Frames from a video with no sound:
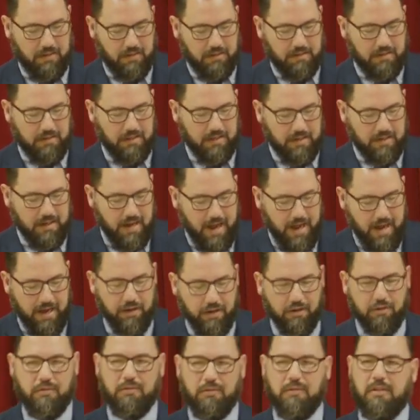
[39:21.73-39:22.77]

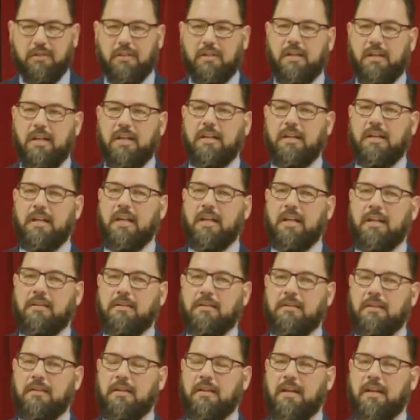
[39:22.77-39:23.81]
denial and,
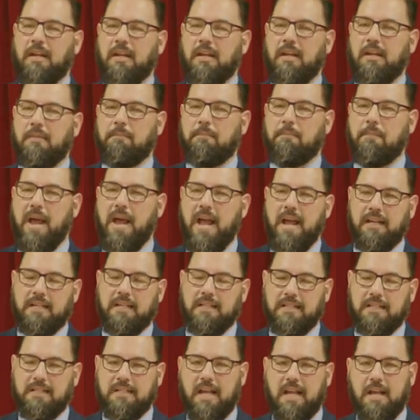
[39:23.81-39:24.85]
and
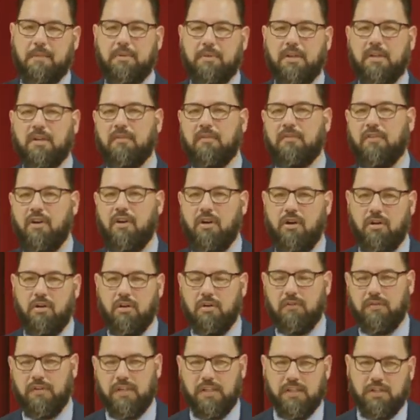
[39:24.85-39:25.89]
backstabbing of all
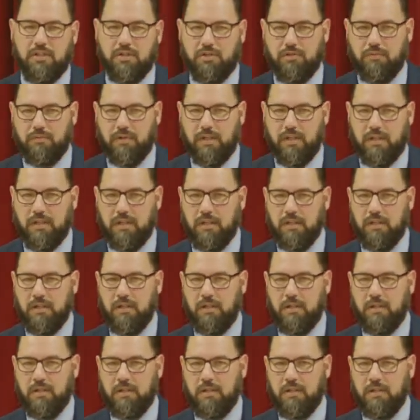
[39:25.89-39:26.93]
of history.
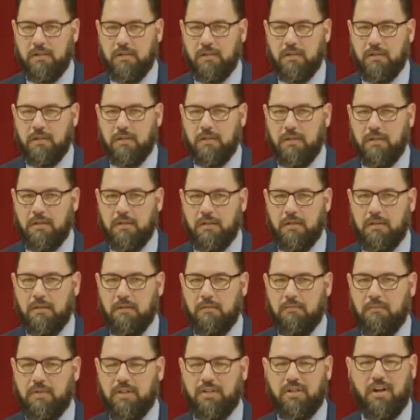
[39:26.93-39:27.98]

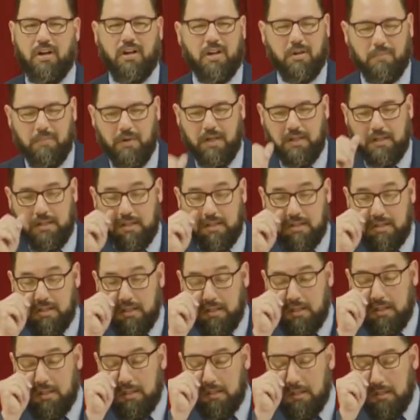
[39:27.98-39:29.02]
We talk about this.
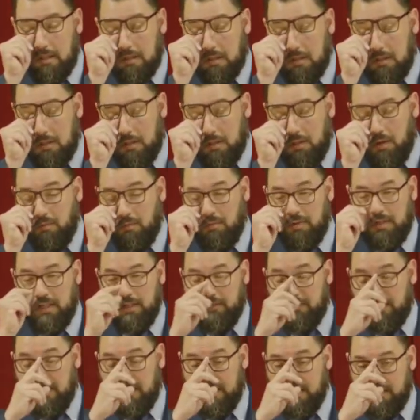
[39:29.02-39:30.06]
Look at no one
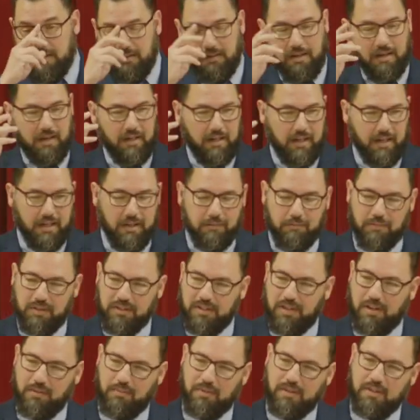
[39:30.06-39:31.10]
even, again, we
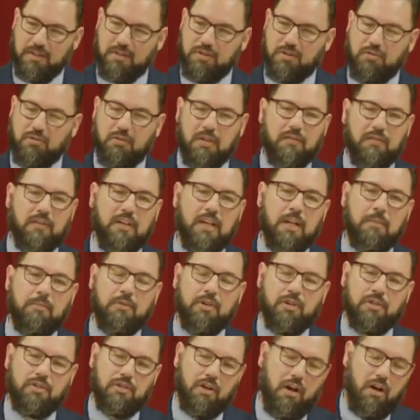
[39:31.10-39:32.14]
talk about this. You don't even name
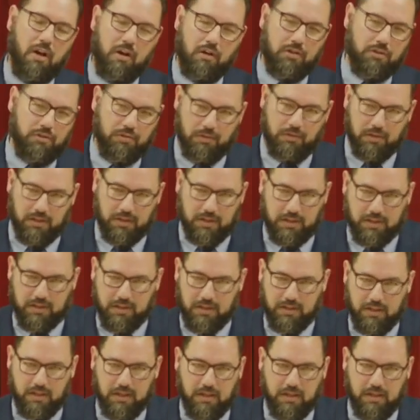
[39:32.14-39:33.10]
your dog Judas.